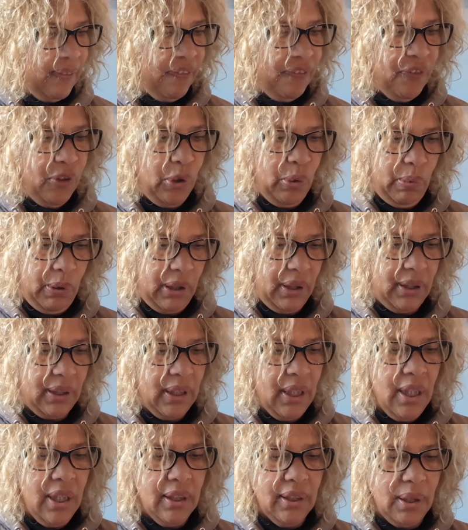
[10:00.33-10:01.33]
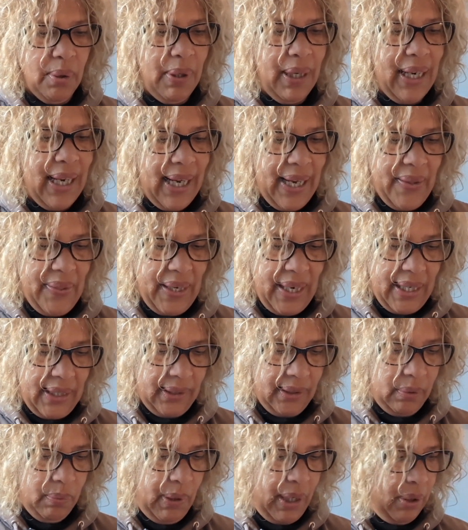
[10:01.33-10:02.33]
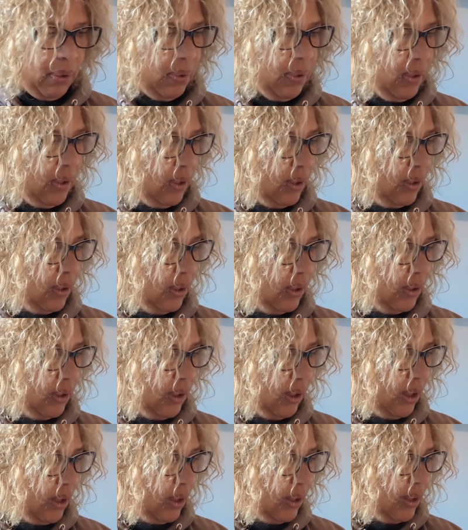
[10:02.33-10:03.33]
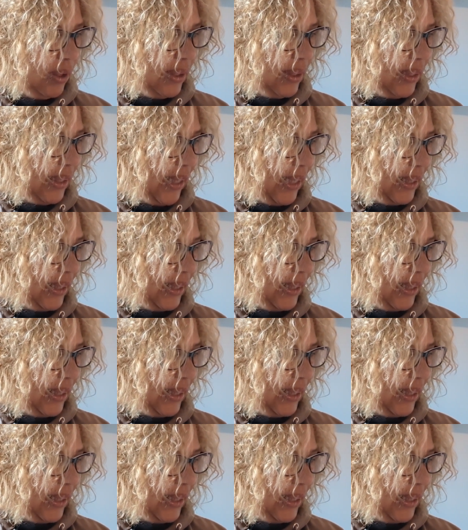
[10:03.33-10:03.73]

and forwards. So I like that as well, as an